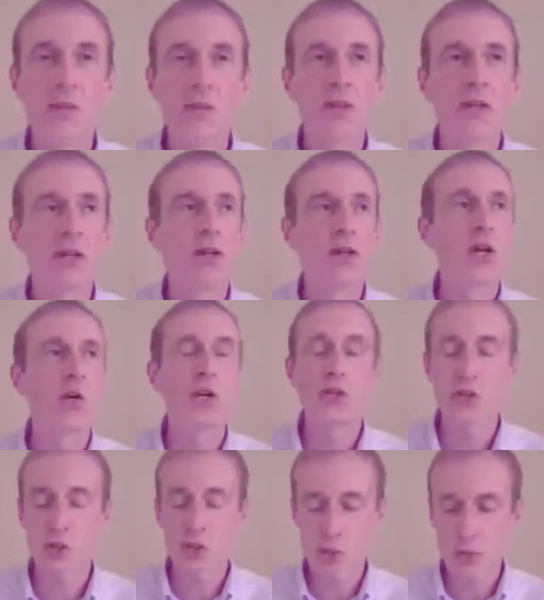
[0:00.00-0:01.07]
So there are
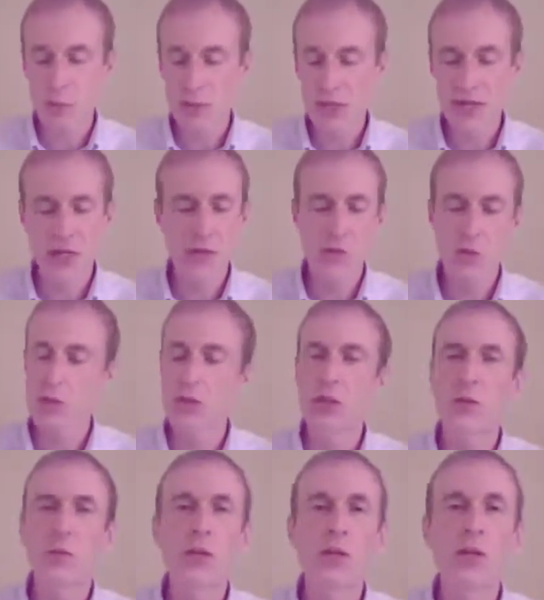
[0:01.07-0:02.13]
no issues with parents,
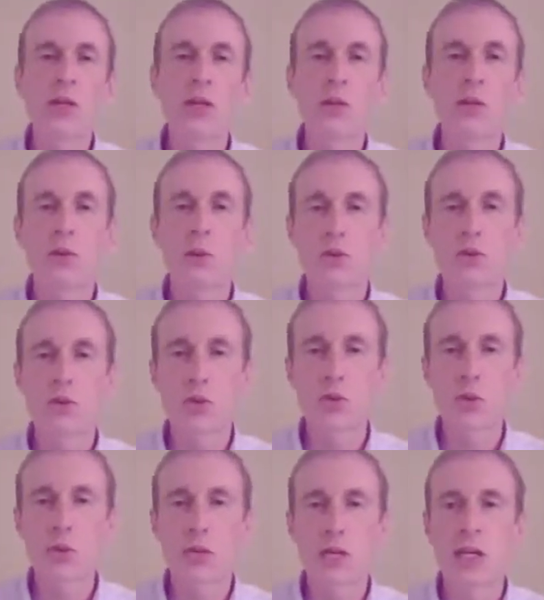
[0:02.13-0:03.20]
with the community, with
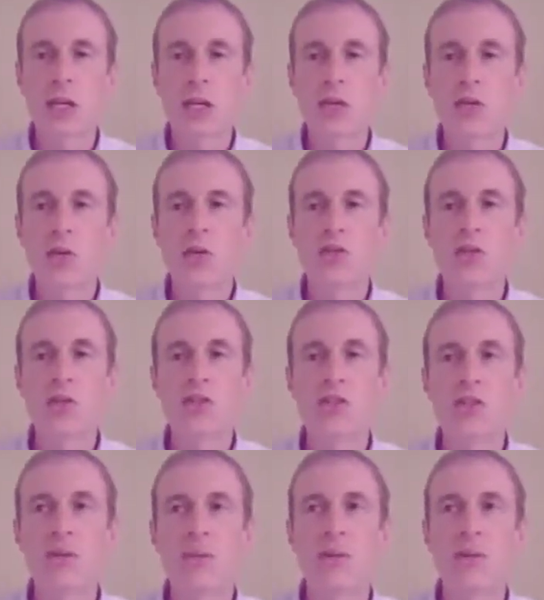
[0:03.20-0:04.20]
what you're doing. You are just